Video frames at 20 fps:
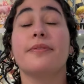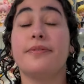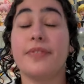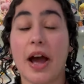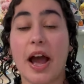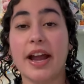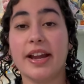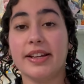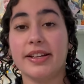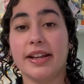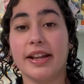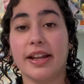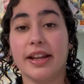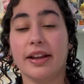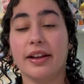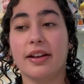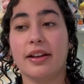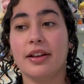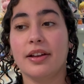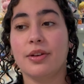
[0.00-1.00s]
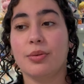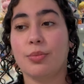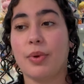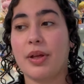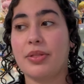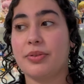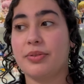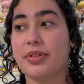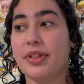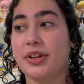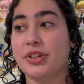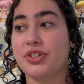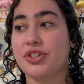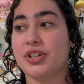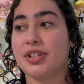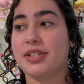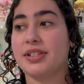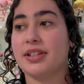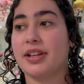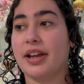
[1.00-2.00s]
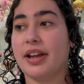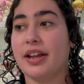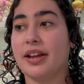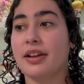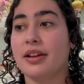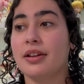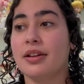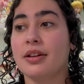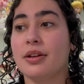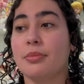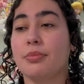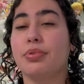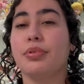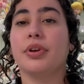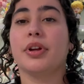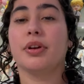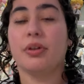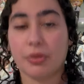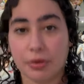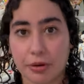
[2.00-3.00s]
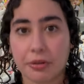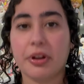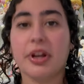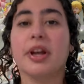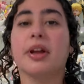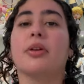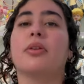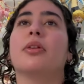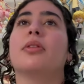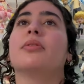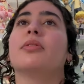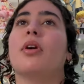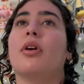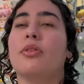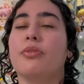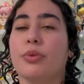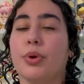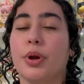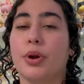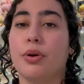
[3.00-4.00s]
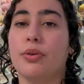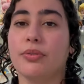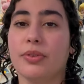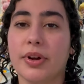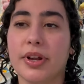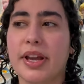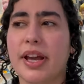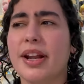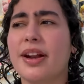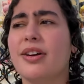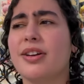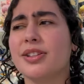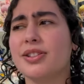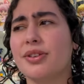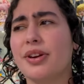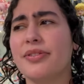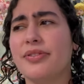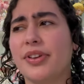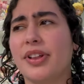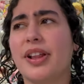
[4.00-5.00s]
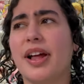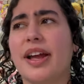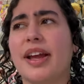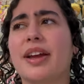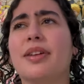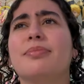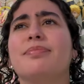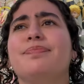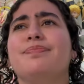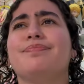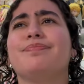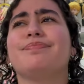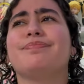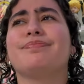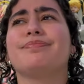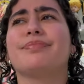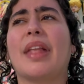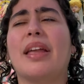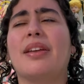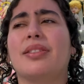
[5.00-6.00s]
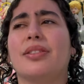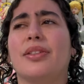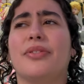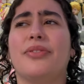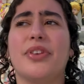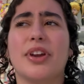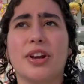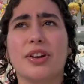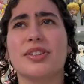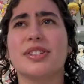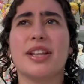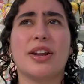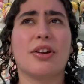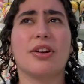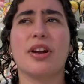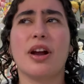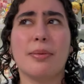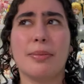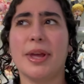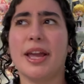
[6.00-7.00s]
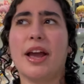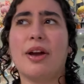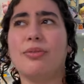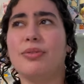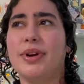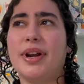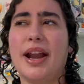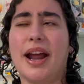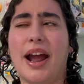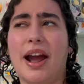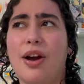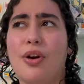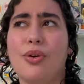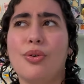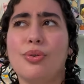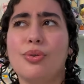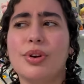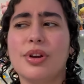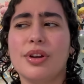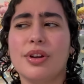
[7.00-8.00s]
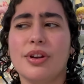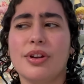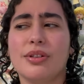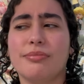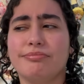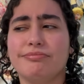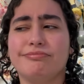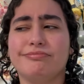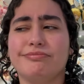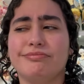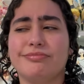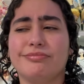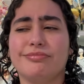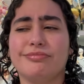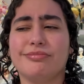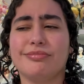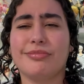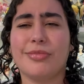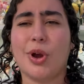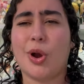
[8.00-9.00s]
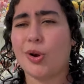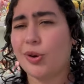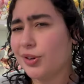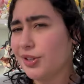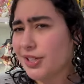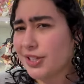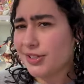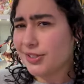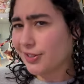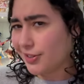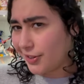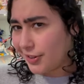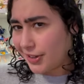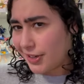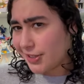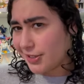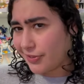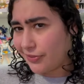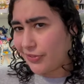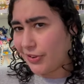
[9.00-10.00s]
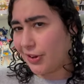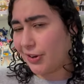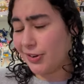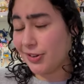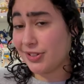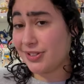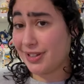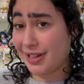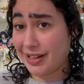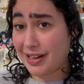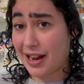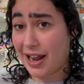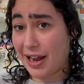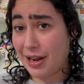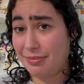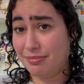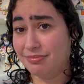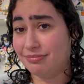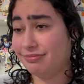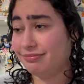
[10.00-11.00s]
finding rather than just like pre-ordering it over and over again. Also, I feel like the figures that are coming out now aren't as good as the figures that I'm